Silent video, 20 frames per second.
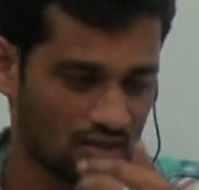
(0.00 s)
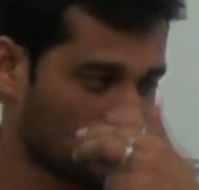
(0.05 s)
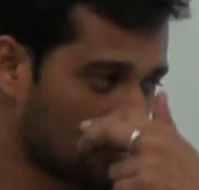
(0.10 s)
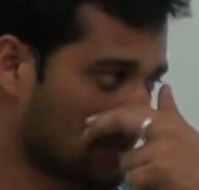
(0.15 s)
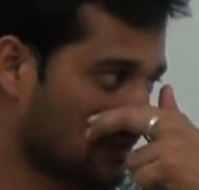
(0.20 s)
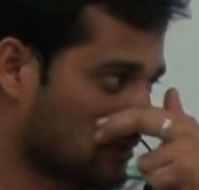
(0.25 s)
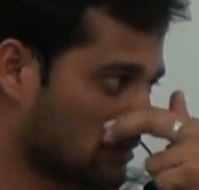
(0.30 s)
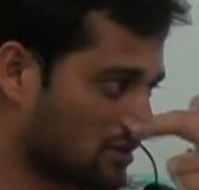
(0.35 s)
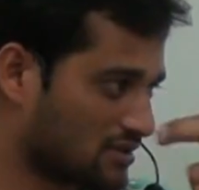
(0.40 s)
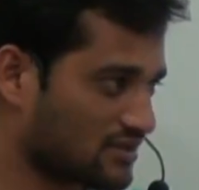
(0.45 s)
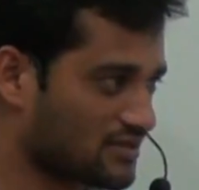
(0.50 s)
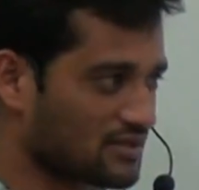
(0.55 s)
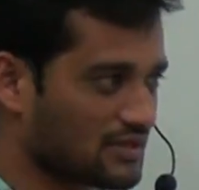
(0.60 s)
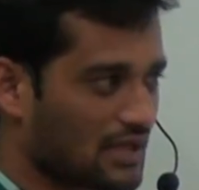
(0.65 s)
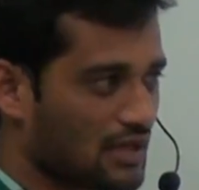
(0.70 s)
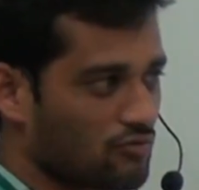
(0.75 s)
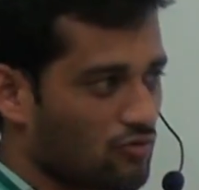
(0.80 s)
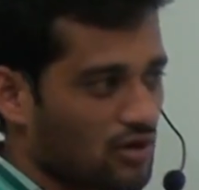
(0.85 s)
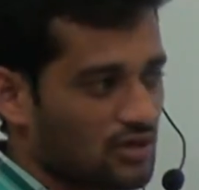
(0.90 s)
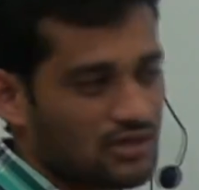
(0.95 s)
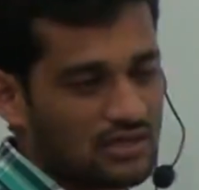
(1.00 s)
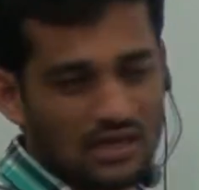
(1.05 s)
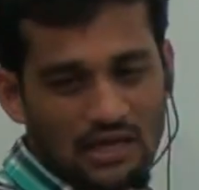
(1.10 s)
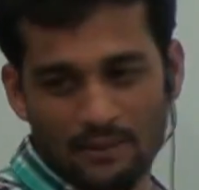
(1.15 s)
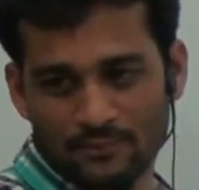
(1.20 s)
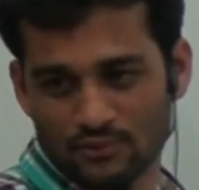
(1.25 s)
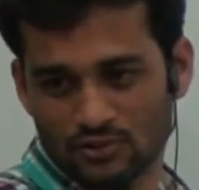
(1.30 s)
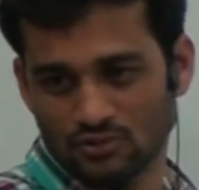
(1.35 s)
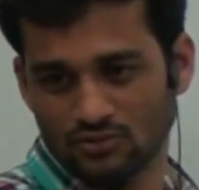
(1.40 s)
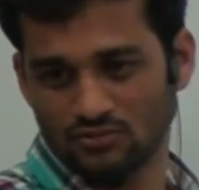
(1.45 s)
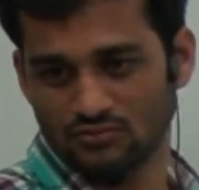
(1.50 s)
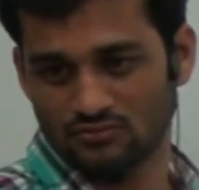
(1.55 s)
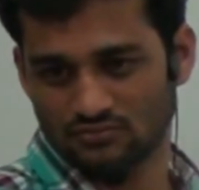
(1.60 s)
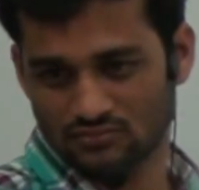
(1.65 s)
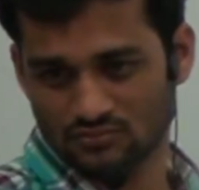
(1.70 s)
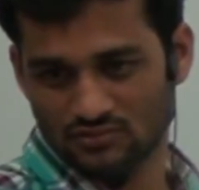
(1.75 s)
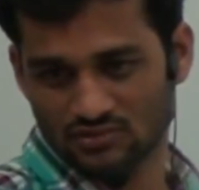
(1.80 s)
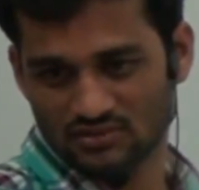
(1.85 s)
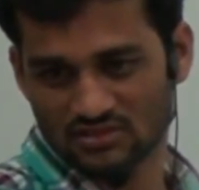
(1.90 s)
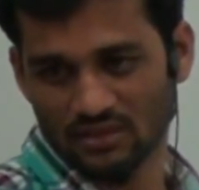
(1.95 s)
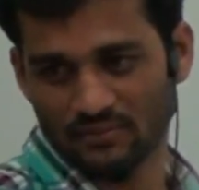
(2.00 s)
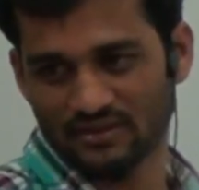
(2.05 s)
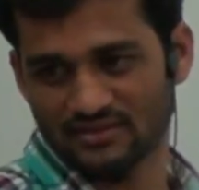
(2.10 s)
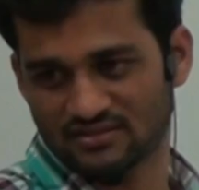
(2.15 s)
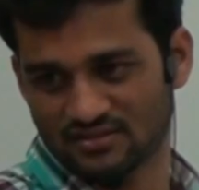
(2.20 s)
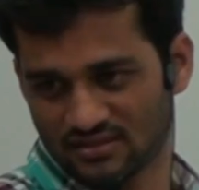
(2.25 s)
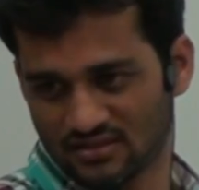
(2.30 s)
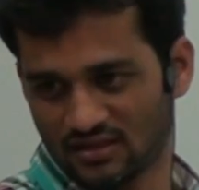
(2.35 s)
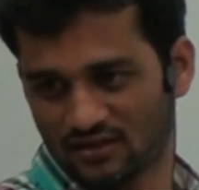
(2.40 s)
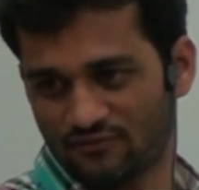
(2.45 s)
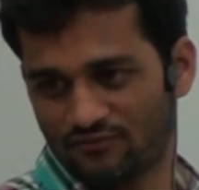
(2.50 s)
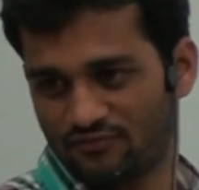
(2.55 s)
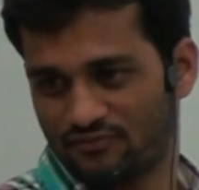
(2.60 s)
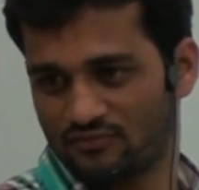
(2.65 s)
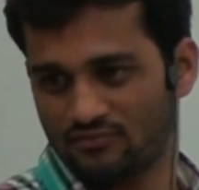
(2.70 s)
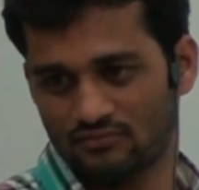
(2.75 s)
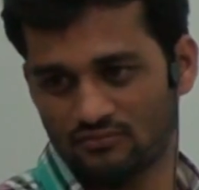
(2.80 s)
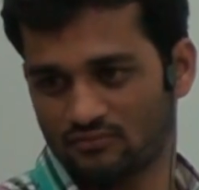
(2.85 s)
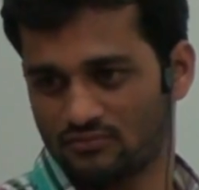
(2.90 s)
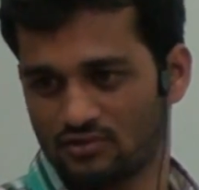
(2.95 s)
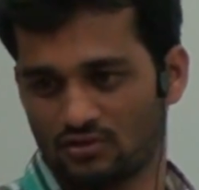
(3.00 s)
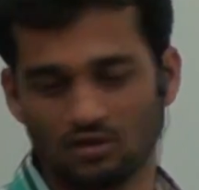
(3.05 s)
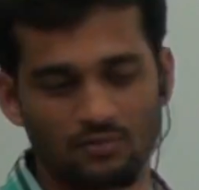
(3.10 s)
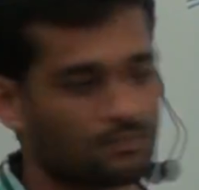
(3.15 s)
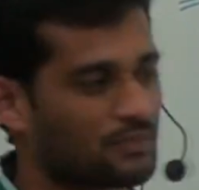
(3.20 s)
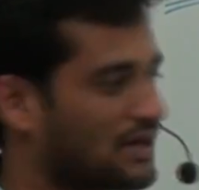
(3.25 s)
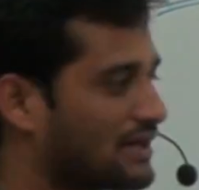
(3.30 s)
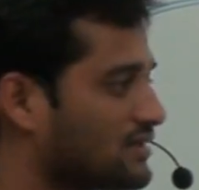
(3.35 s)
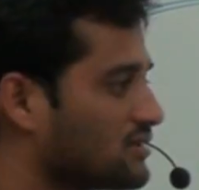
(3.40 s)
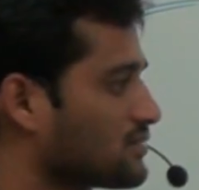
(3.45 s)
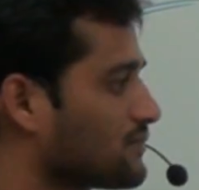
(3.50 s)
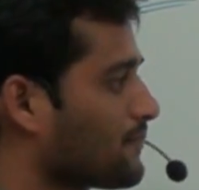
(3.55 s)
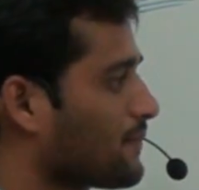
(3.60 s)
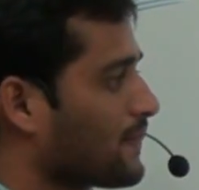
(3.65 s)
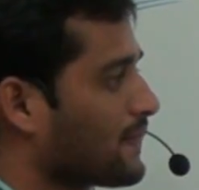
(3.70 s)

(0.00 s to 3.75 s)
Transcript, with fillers: Now this is all what? Up to some extent of, you know, point.